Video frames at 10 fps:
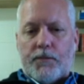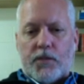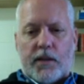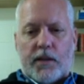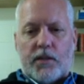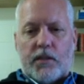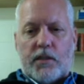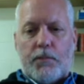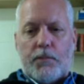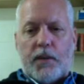So I can just
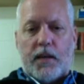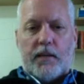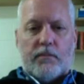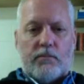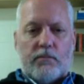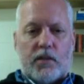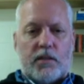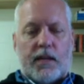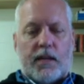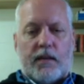CP it,
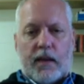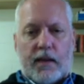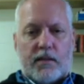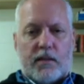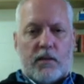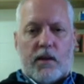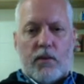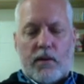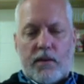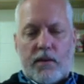just like as though I
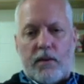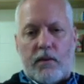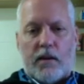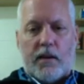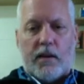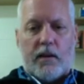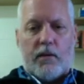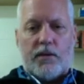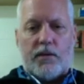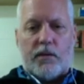were in the in the
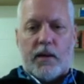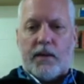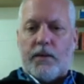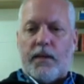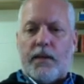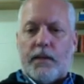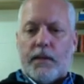original directory.